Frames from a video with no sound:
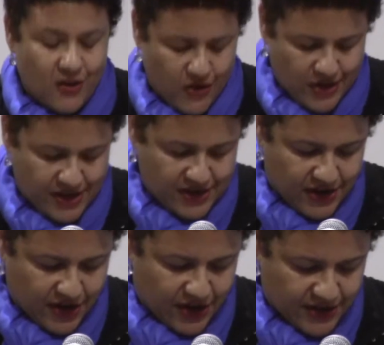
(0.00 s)
on,
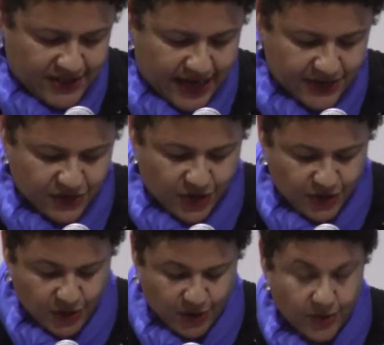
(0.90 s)
uh, tacked
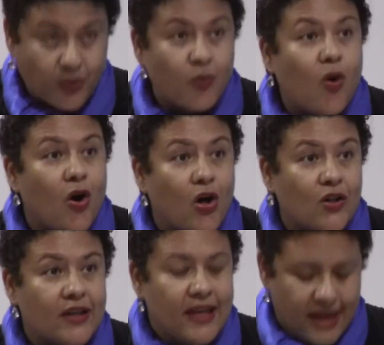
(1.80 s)
on her
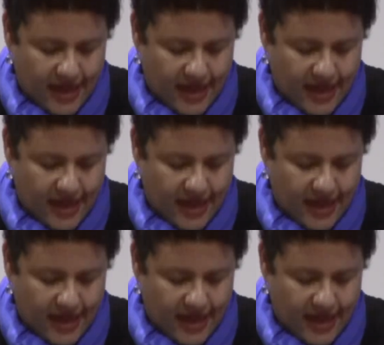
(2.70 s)
wall,